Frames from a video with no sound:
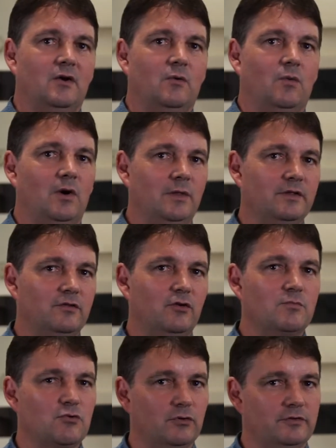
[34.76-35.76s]
While these
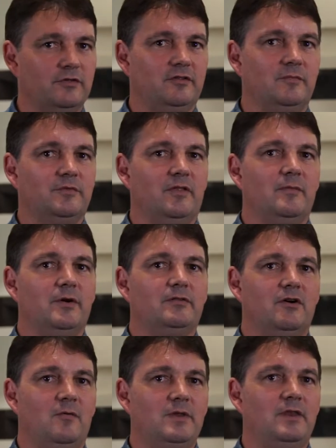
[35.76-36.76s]
two broad systems are the most
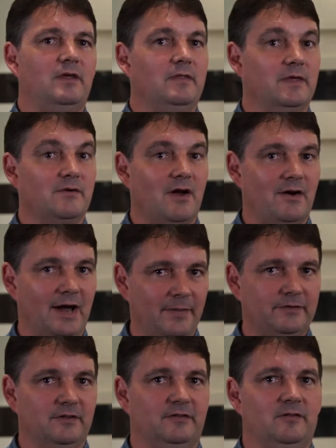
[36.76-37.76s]
common, there are other
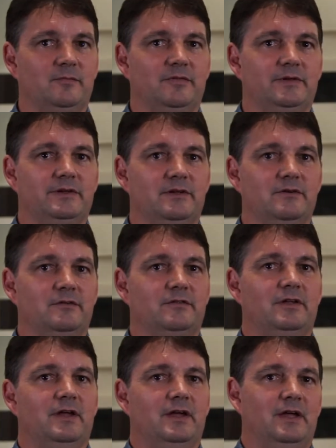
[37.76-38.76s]
systems that are
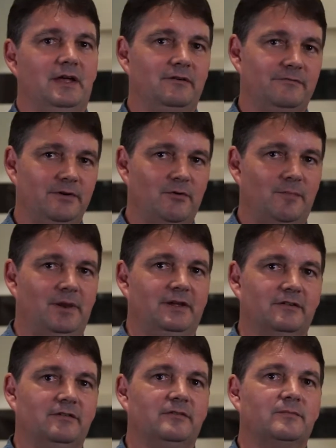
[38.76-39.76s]
used in fewer
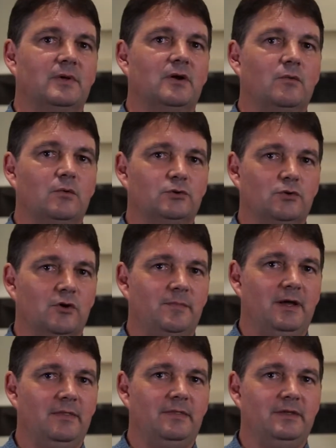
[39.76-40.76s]
places. We'll talk
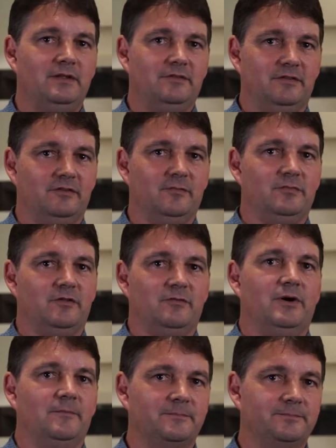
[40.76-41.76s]
about these systems as
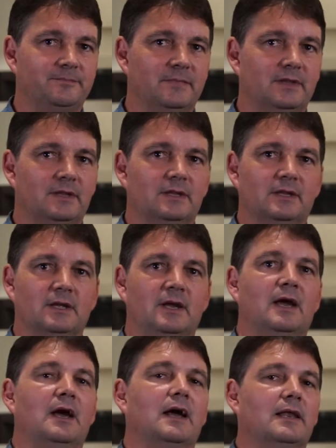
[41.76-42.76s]
well.
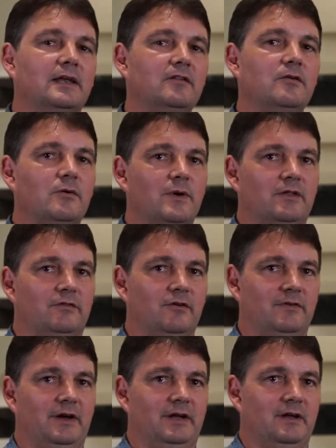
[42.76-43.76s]
Let's do a quick
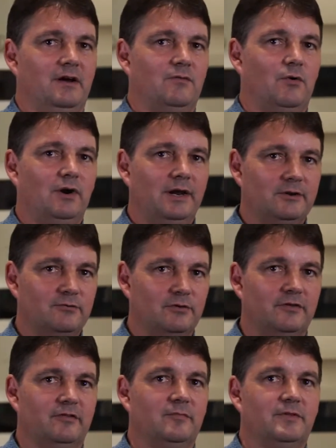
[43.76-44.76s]
survey of what electoral
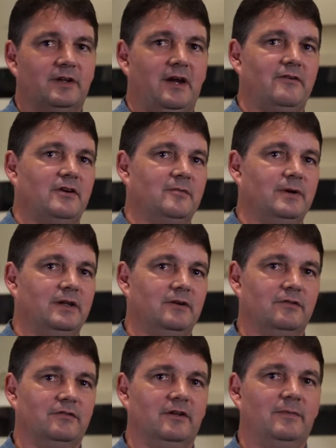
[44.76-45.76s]
systems are currently being
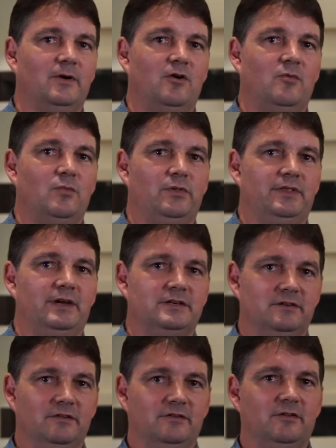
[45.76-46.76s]
used in the Commonwealth
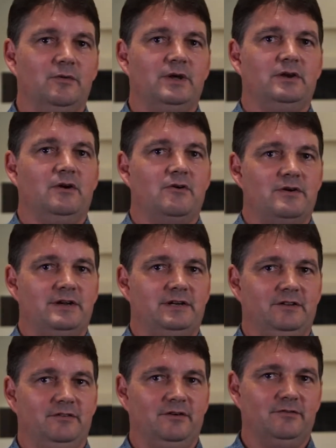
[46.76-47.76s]
nations so we can orient
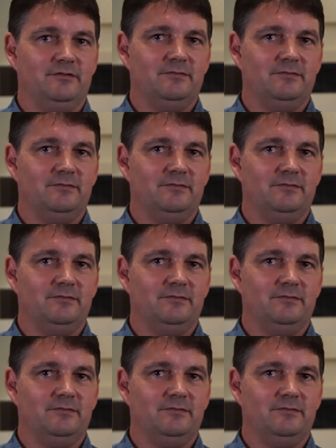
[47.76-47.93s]
ourselves.